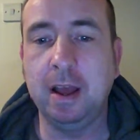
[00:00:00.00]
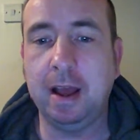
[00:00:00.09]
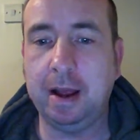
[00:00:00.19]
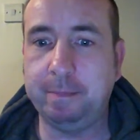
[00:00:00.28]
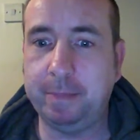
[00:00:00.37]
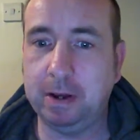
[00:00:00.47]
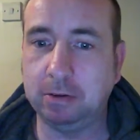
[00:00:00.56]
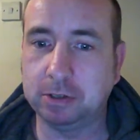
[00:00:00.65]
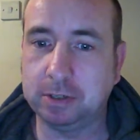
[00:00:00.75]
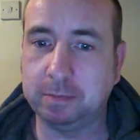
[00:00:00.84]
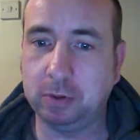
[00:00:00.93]
about
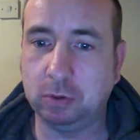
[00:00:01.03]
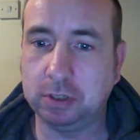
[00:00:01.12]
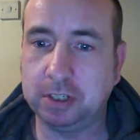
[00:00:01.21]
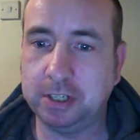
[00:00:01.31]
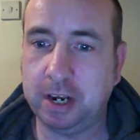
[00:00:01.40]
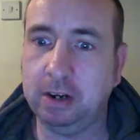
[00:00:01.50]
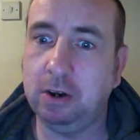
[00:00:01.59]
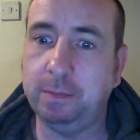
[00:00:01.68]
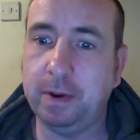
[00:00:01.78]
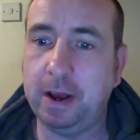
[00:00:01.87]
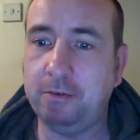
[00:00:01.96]
both
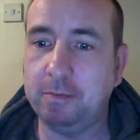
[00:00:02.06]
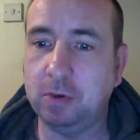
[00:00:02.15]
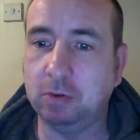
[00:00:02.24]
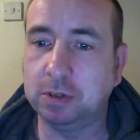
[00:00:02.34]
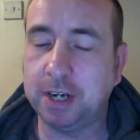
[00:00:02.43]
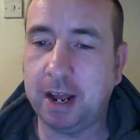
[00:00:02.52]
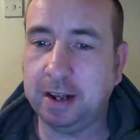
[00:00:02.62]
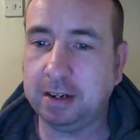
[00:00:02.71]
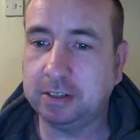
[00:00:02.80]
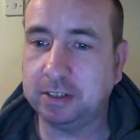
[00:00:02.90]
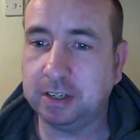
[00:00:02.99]
dial-up and remote
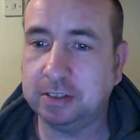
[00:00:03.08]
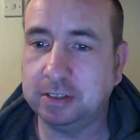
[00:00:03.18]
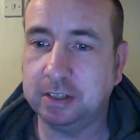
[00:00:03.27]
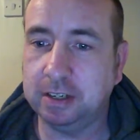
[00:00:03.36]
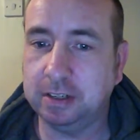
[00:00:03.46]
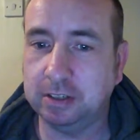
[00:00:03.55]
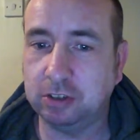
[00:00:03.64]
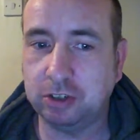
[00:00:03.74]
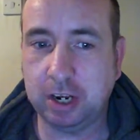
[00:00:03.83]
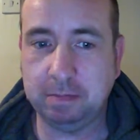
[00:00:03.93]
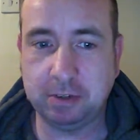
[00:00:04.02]
access in this
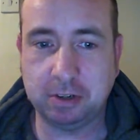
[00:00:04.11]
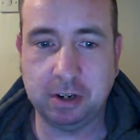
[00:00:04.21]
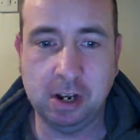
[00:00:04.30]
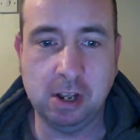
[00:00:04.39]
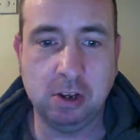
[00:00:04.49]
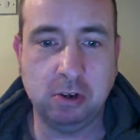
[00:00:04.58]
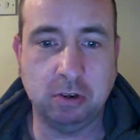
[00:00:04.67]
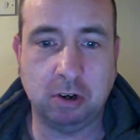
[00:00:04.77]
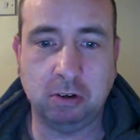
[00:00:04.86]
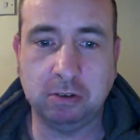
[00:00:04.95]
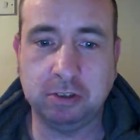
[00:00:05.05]
chapter. You'll
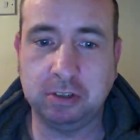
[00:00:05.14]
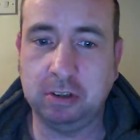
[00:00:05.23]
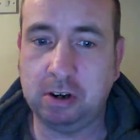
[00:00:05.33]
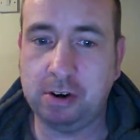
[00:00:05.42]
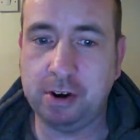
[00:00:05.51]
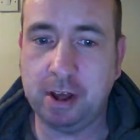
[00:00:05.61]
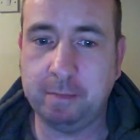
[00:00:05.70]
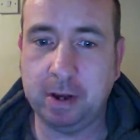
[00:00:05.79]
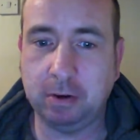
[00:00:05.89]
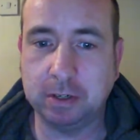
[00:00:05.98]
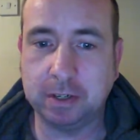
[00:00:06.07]
also learn
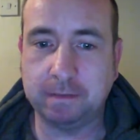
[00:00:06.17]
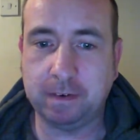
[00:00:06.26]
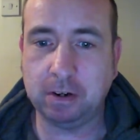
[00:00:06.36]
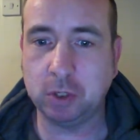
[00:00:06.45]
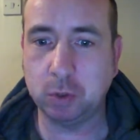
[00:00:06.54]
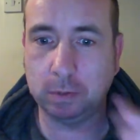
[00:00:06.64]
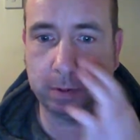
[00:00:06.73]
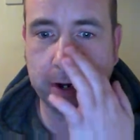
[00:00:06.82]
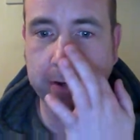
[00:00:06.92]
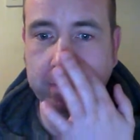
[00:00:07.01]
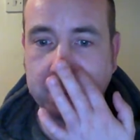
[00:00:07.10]
about virtual
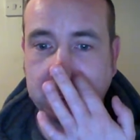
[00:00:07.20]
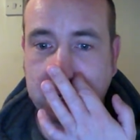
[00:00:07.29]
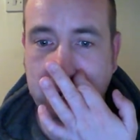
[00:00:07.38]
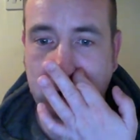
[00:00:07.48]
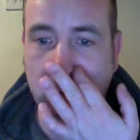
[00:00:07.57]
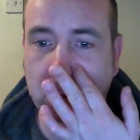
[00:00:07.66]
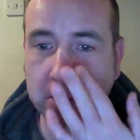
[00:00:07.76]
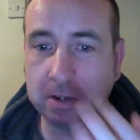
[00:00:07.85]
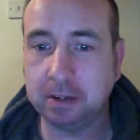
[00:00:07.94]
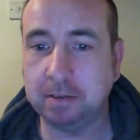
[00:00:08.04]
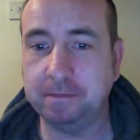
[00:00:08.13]
private networks,
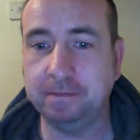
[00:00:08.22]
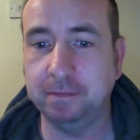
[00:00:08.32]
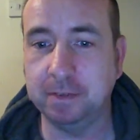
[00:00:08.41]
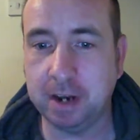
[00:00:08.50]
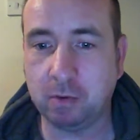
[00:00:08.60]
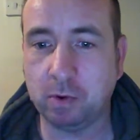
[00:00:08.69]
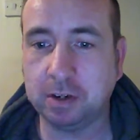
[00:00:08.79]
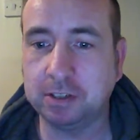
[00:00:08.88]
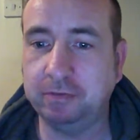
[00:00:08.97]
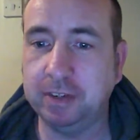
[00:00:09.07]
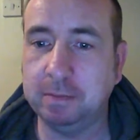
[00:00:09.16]

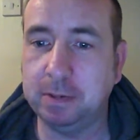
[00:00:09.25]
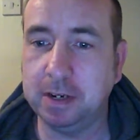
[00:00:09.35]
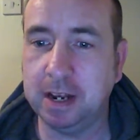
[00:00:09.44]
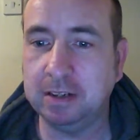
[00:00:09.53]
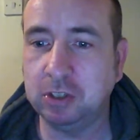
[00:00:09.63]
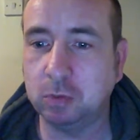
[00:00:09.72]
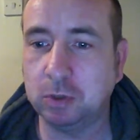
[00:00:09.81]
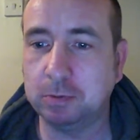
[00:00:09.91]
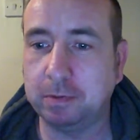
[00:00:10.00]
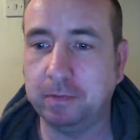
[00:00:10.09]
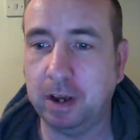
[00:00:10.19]
VPNs, which
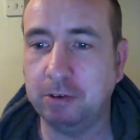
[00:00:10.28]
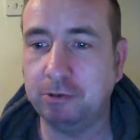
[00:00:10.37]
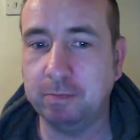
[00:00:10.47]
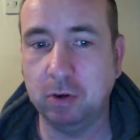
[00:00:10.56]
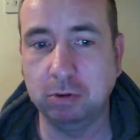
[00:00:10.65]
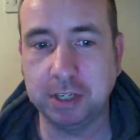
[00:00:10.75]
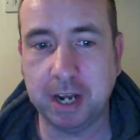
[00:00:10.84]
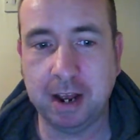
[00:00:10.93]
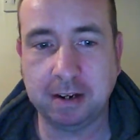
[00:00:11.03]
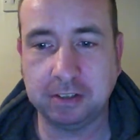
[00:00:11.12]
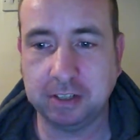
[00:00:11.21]
provide remote
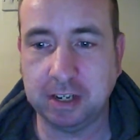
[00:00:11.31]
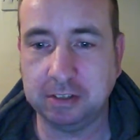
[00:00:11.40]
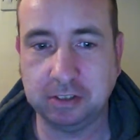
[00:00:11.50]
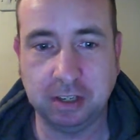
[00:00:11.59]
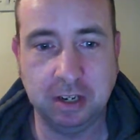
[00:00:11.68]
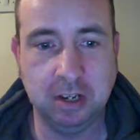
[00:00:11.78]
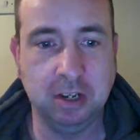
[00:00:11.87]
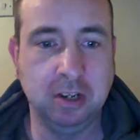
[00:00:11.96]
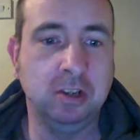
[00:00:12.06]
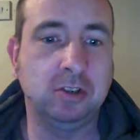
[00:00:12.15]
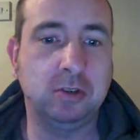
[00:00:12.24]

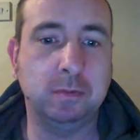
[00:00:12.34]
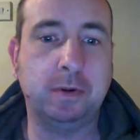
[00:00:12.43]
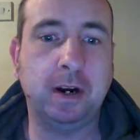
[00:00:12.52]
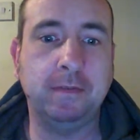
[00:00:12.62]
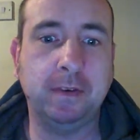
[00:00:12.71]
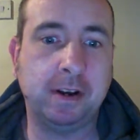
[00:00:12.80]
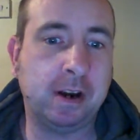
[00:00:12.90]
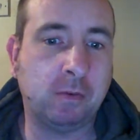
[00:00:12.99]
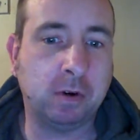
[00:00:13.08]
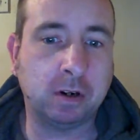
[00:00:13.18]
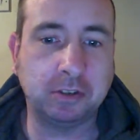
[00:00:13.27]
access to private
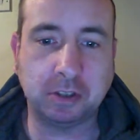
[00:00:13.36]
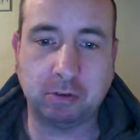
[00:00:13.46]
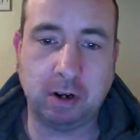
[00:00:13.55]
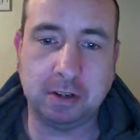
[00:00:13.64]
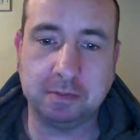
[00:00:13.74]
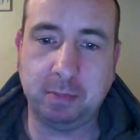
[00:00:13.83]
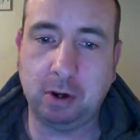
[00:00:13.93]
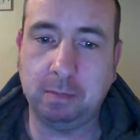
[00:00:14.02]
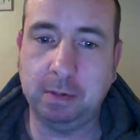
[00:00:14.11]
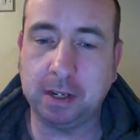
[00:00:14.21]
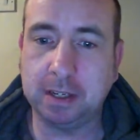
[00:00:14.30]
networks across
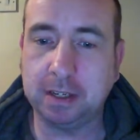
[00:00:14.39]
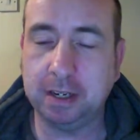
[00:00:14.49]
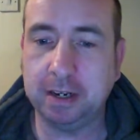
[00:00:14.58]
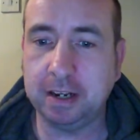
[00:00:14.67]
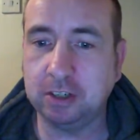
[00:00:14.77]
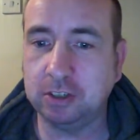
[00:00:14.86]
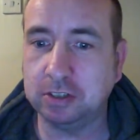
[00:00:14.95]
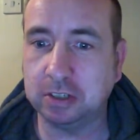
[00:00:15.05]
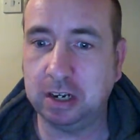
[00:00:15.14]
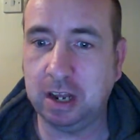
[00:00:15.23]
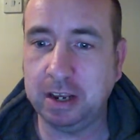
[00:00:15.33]
public connections.
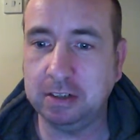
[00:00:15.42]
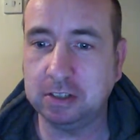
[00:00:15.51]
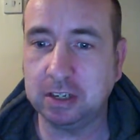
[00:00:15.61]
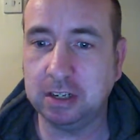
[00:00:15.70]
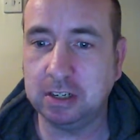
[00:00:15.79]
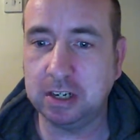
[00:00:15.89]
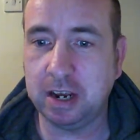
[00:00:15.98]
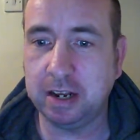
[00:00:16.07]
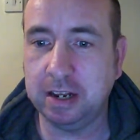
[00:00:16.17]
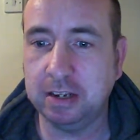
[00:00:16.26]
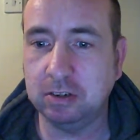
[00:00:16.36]
Clients can
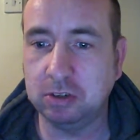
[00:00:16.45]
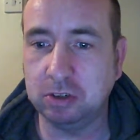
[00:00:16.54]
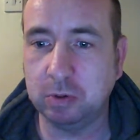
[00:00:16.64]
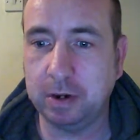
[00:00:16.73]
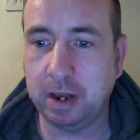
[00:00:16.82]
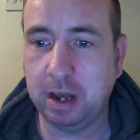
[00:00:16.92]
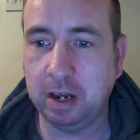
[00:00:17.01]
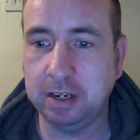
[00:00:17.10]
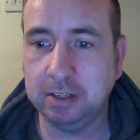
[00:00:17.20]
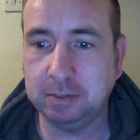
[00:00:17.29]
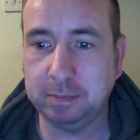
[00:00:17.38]
dial into an
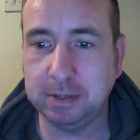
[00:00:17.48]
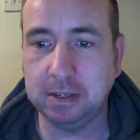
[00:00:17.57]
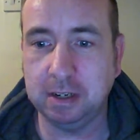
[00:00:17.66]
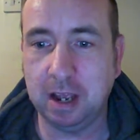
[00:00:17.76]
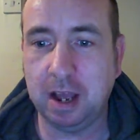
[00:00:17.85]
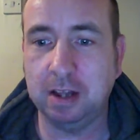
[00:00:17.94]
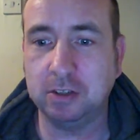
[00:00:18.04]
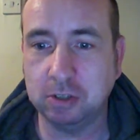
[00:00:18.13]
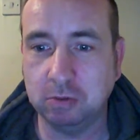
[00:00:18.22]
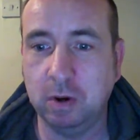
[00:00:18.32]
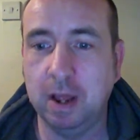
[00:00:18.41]
ISP
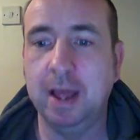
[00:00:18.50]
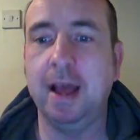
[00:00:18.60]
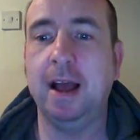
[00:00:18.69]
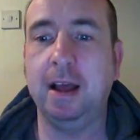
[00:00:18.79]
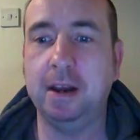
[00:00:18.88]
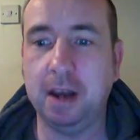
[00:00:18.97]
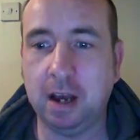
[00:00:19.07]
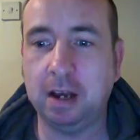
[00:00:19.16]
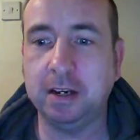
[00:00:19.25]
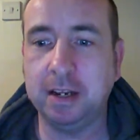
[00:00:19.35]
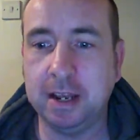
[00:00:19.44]
to an
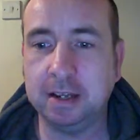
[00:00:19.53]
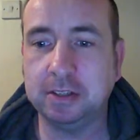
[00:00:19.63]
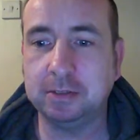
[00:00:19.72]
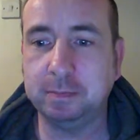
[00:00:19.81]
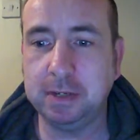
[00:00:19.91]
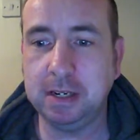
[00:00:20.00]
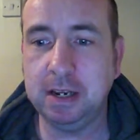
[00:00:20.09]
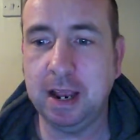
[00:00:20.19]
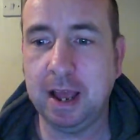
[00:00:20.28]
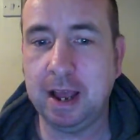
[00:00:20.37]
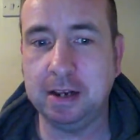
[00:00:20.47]
ISP
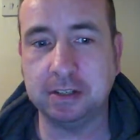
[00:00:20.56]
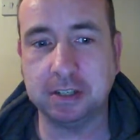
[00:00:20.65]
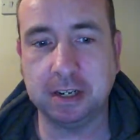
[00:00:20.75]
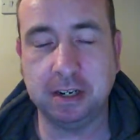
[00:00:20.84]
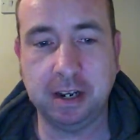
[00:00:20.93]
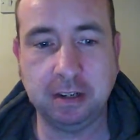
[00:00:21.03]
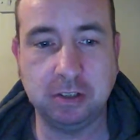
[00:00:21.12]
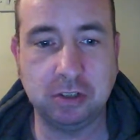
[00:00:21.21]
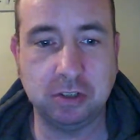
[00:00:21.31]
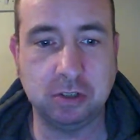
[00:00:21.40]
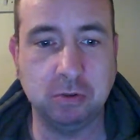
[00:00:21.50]
and
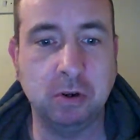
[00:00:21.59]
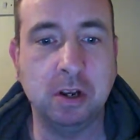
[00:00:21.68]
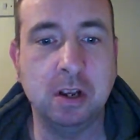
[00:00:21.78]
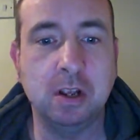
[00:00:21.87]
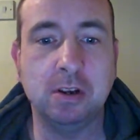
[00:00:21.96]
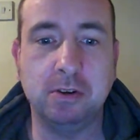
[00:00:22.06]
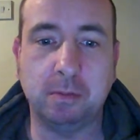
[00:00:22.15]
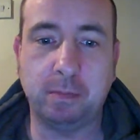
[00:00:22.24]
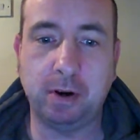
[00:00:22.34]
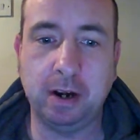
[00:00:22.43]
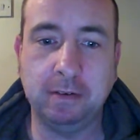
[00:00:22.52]
connect to your
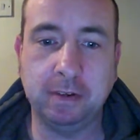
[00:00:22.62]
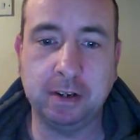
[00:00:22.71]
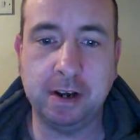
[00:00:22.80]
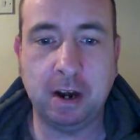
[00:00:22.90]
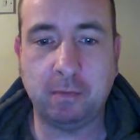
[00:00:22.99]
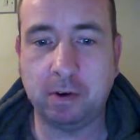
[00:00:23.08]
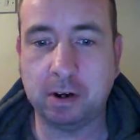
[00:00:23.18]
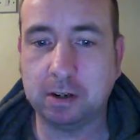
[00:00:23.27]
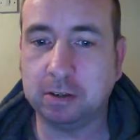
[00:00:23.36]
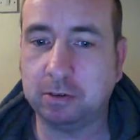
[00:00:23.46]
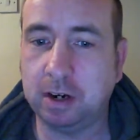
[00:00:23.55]
private
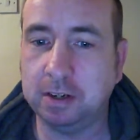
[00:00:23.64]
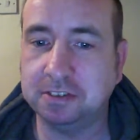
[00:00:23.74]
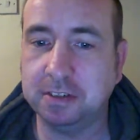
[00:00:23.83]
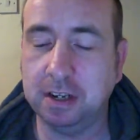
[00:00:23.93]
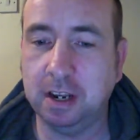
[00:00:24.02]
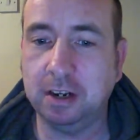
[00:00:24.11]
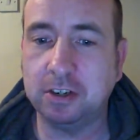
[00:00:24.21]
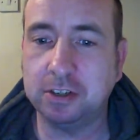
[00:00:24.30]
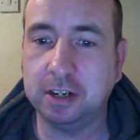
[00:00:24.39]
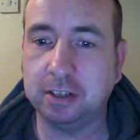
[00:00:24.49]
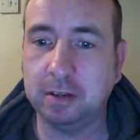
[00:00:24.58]
network across the
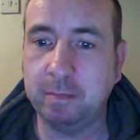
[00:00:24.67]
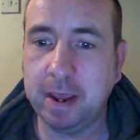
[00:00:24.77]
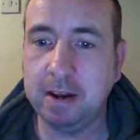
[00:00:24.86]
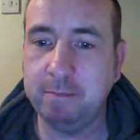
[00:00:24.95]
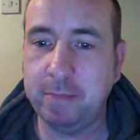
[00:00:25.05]
internet. The main